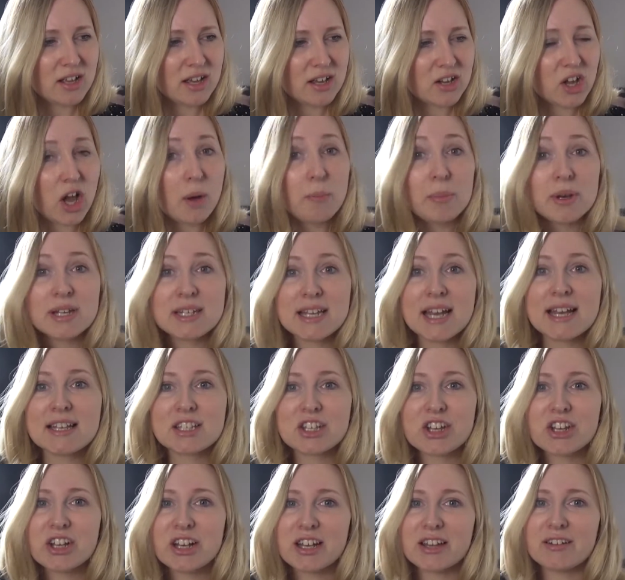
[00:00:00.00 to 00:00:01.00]
couple of
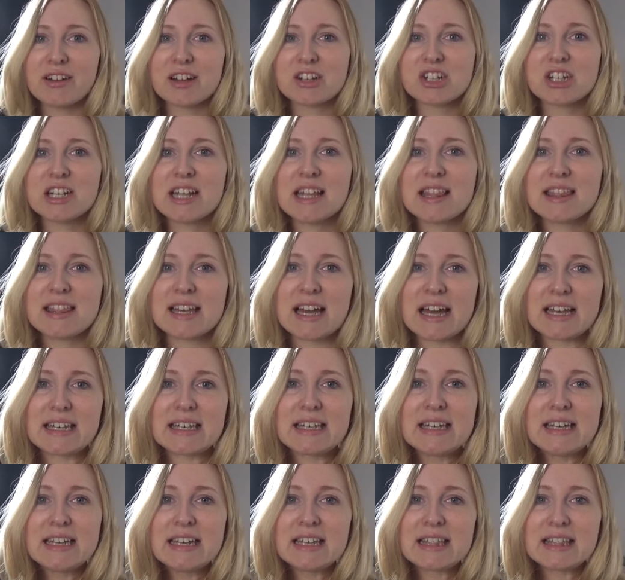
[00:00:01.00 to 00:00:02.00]
days earlier actually
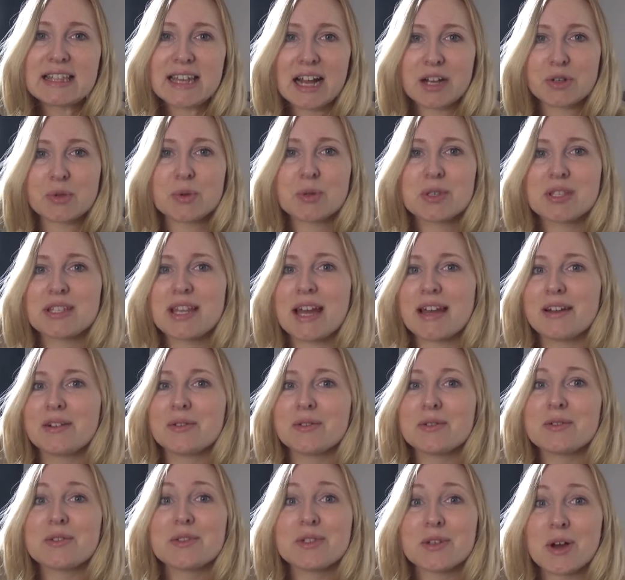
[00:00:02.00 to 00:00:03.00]
than the actual
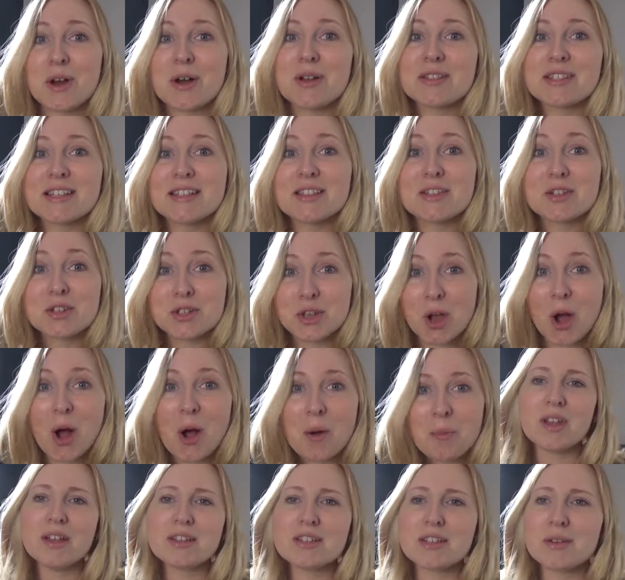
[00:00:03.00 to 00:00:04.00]
sale starts in the
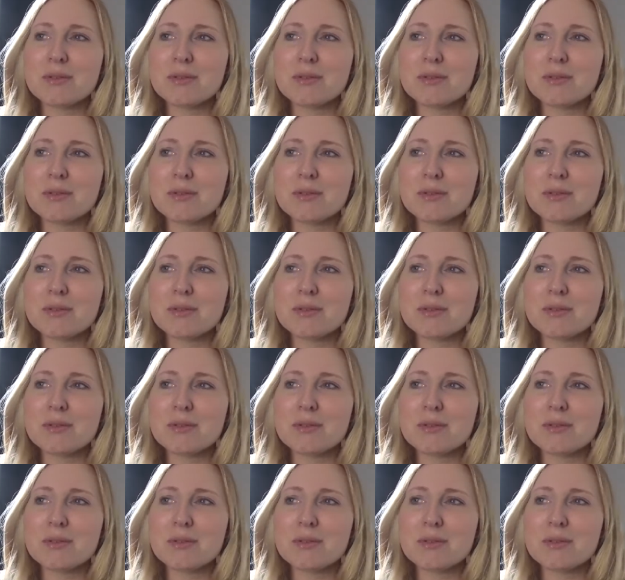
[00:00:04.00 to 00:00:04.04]
shop.